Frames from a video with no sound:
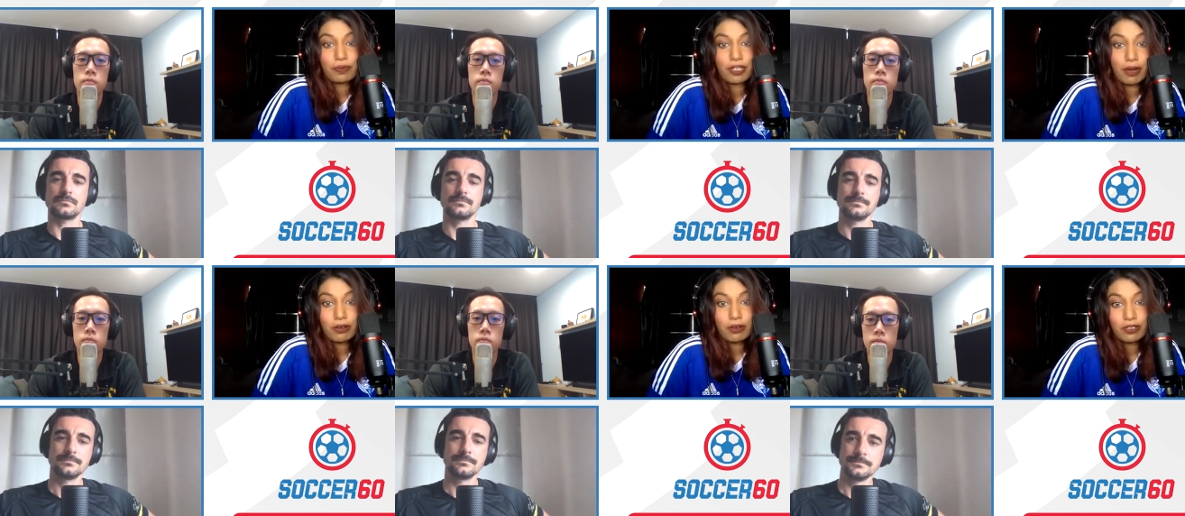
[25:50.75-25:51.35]
Speaker 1: be
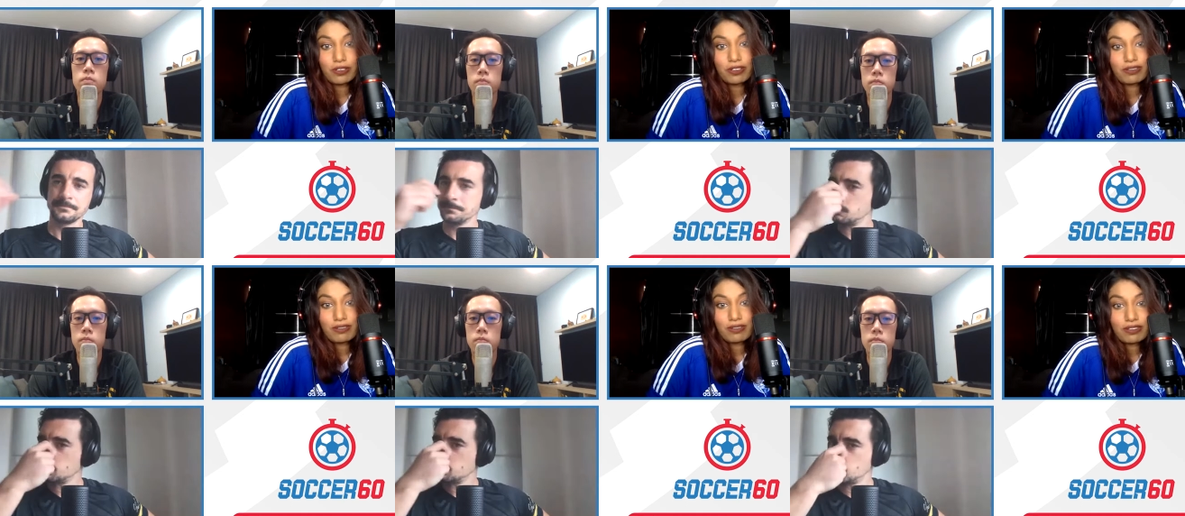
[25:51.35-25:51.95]
about.
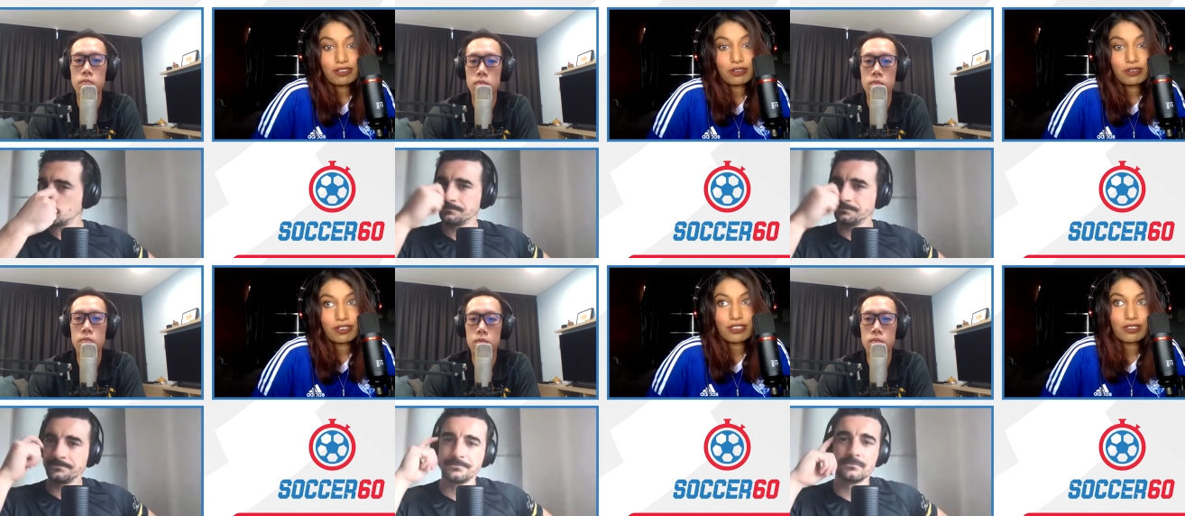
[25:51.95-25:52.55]
So
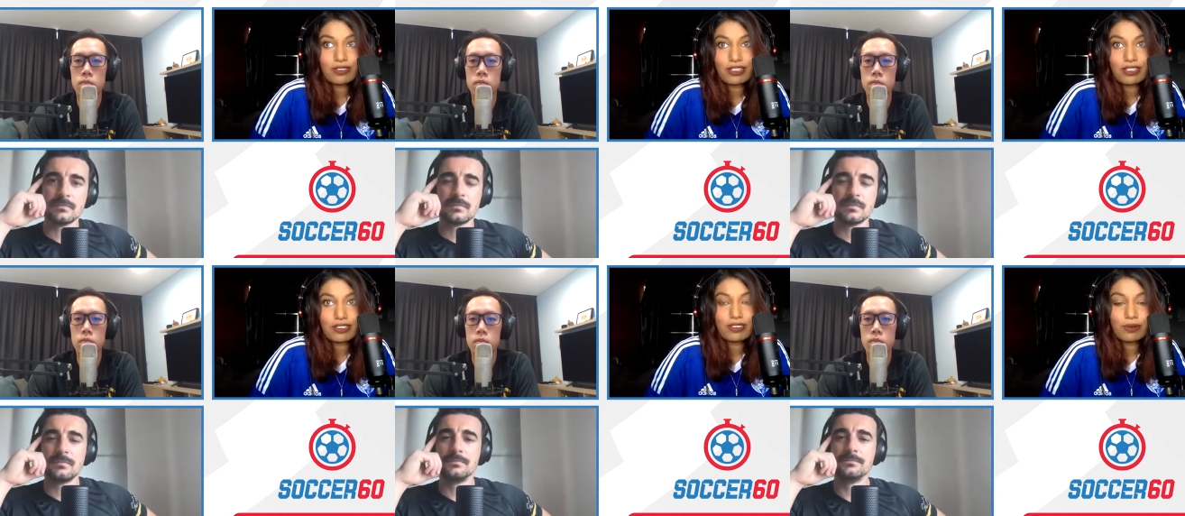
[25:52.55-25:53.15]
that's
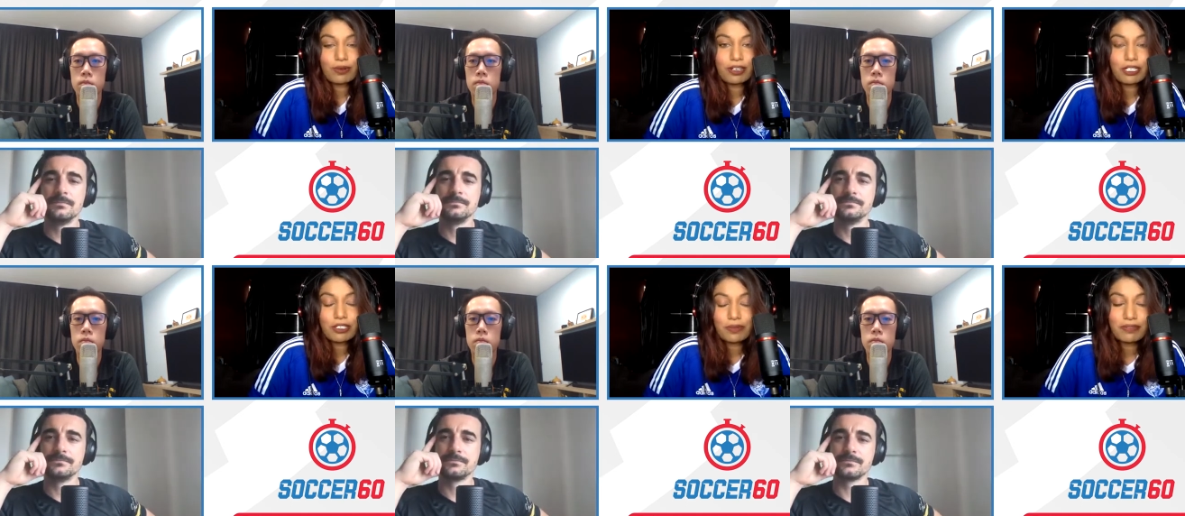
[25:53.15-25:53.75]
what it
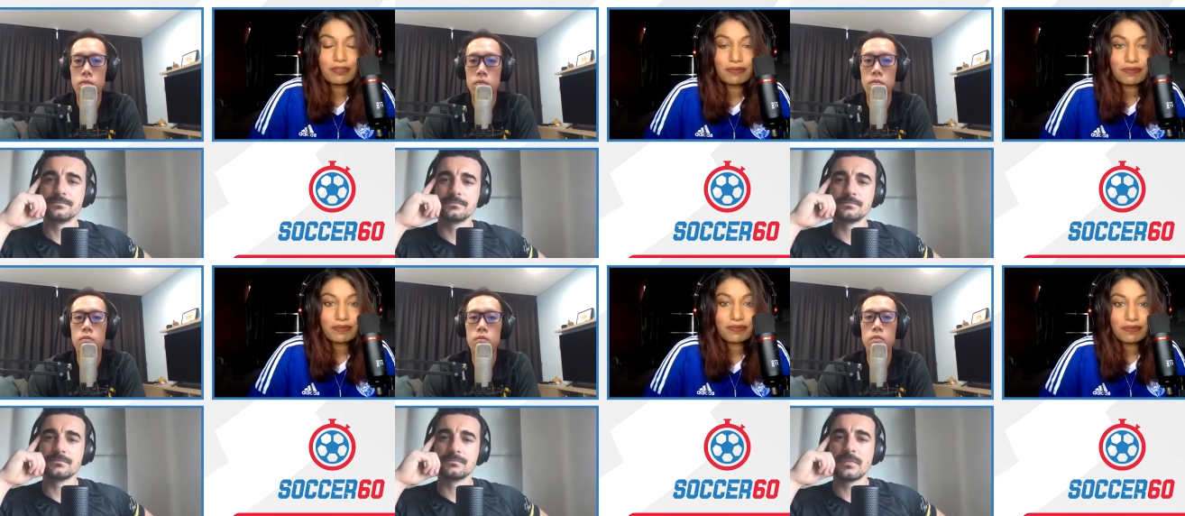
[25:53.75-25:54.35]
means to me.
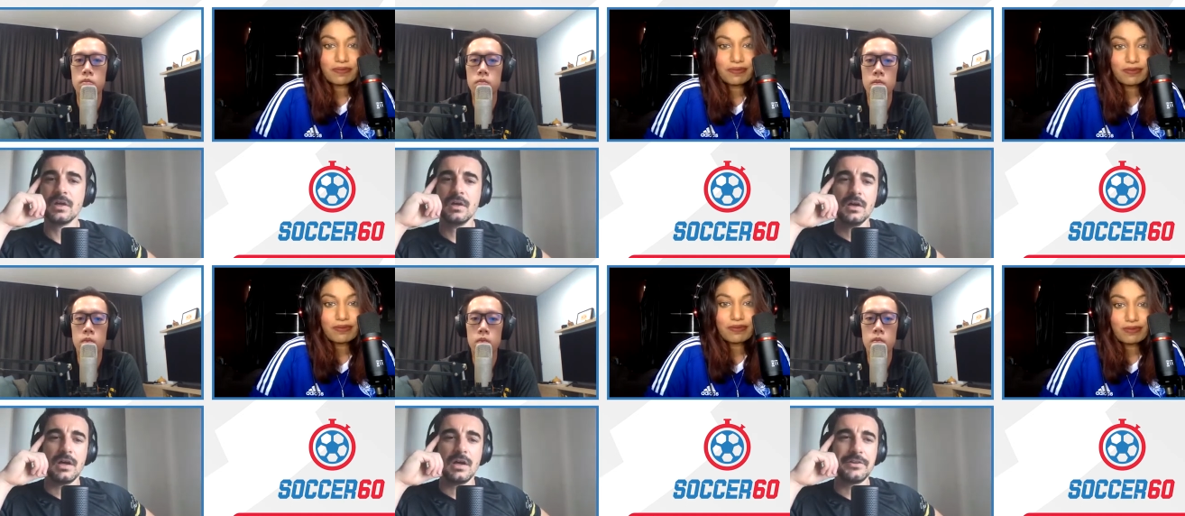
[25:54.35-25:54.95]

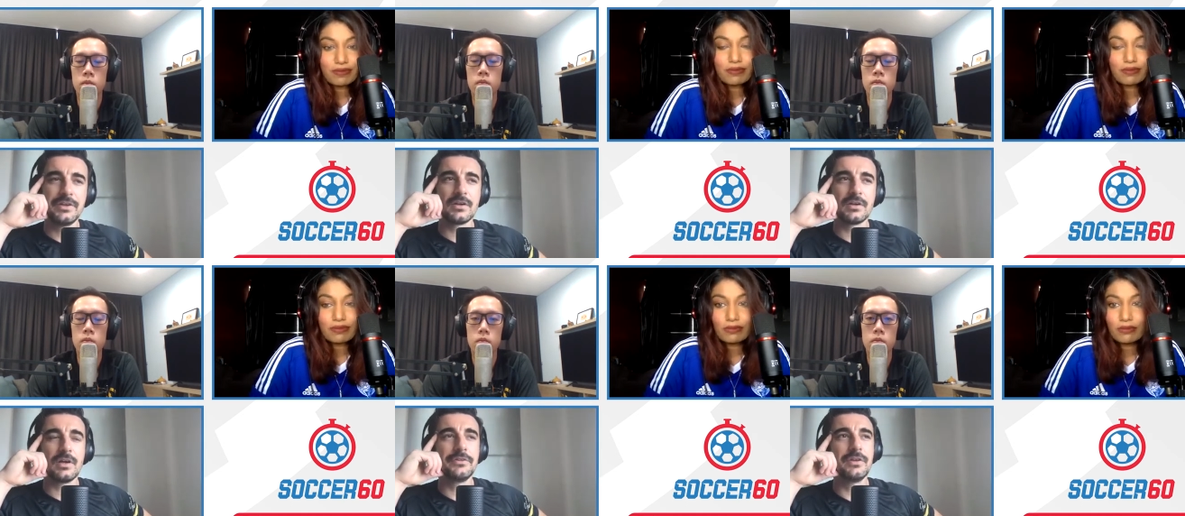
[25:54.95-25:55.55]
Speaker 2: I
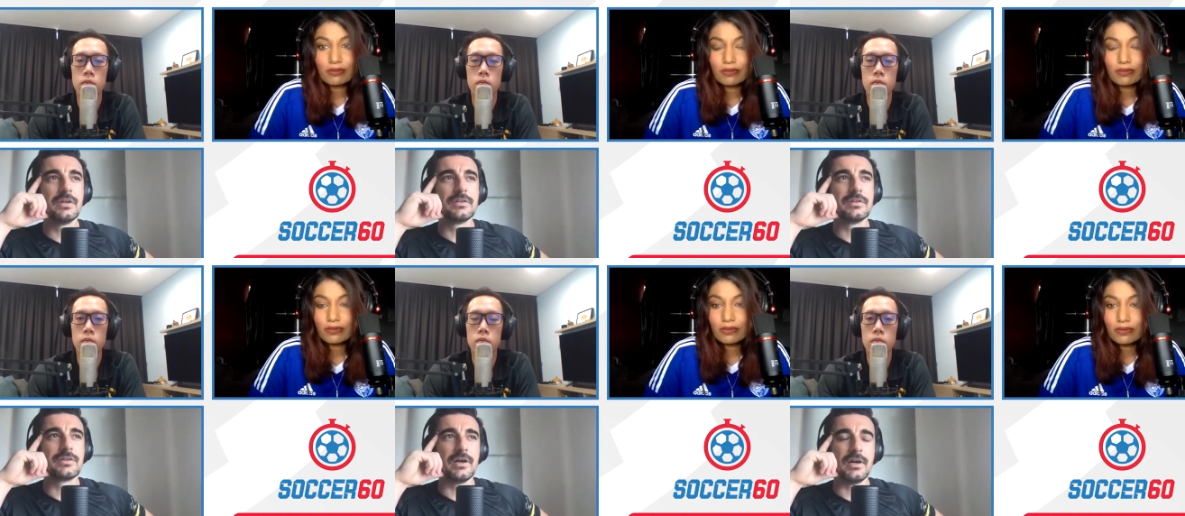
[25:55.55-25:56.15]
think
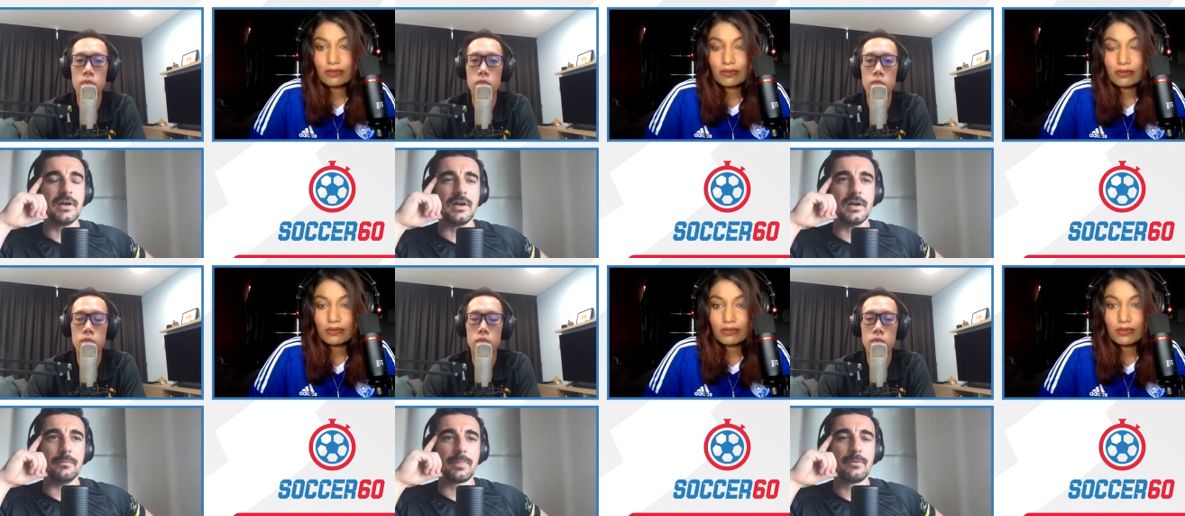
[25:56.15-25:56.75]
it's
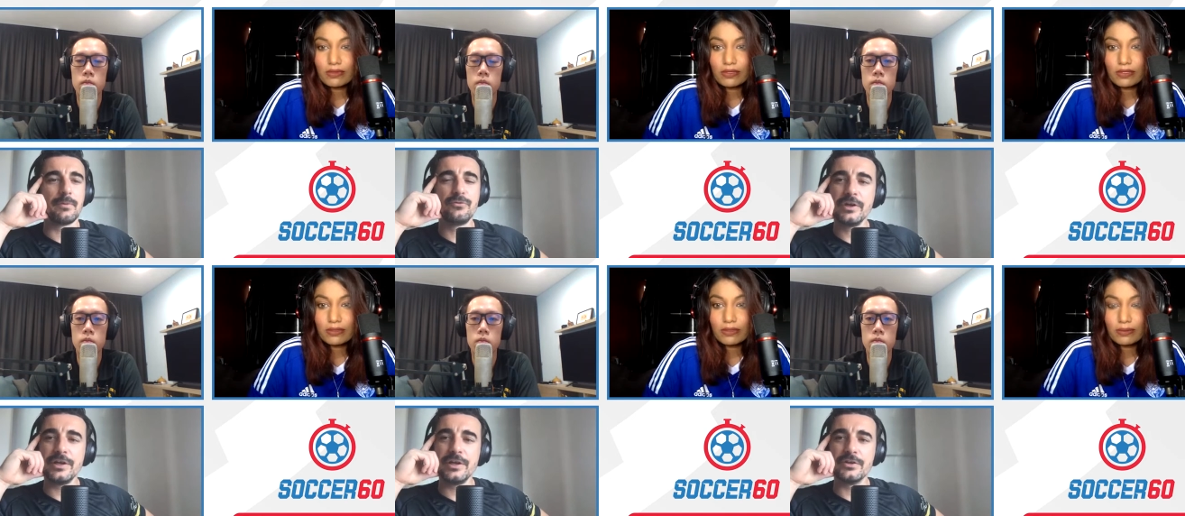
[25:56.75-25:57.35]

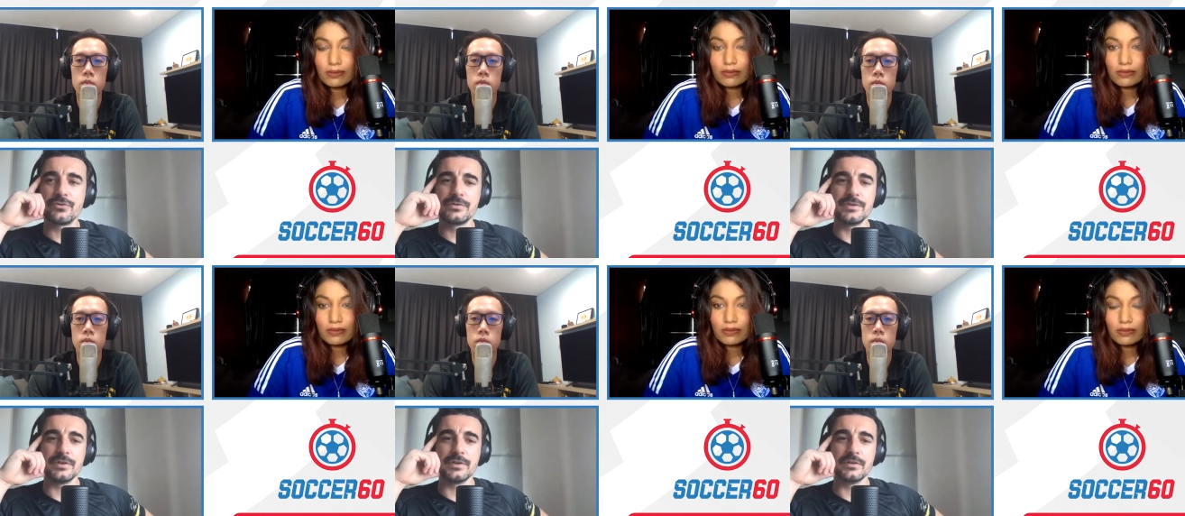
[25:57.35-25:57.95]
really
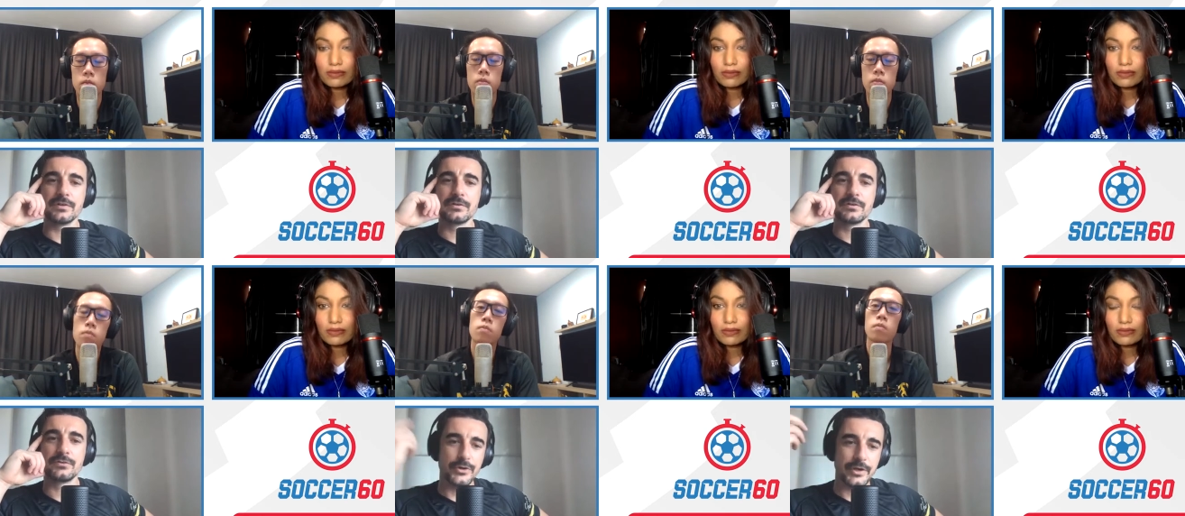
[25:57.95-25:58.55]
interesting
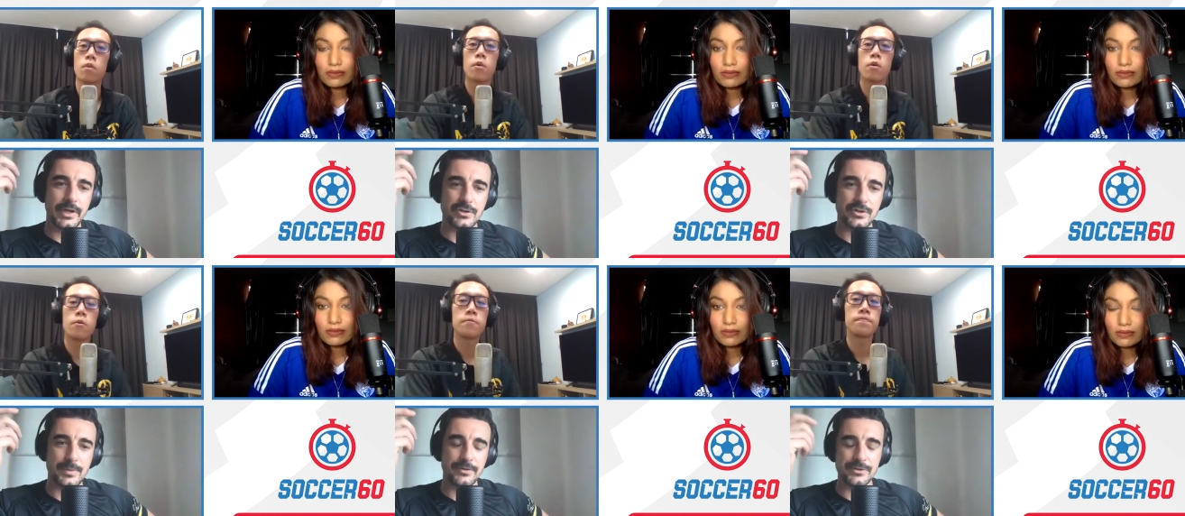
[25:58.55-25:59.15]
talking to
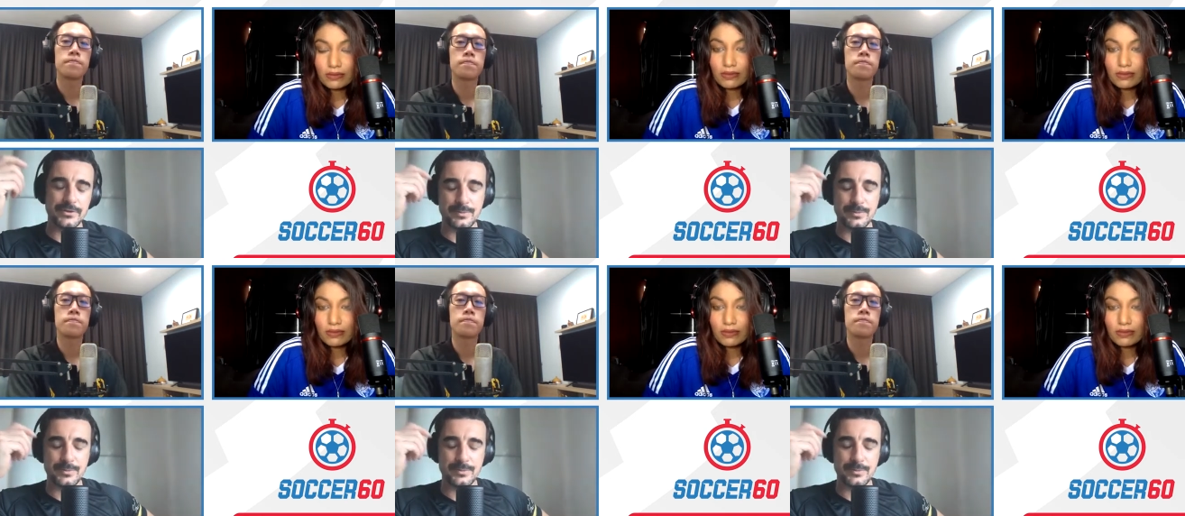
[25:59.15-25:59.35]
Kesh about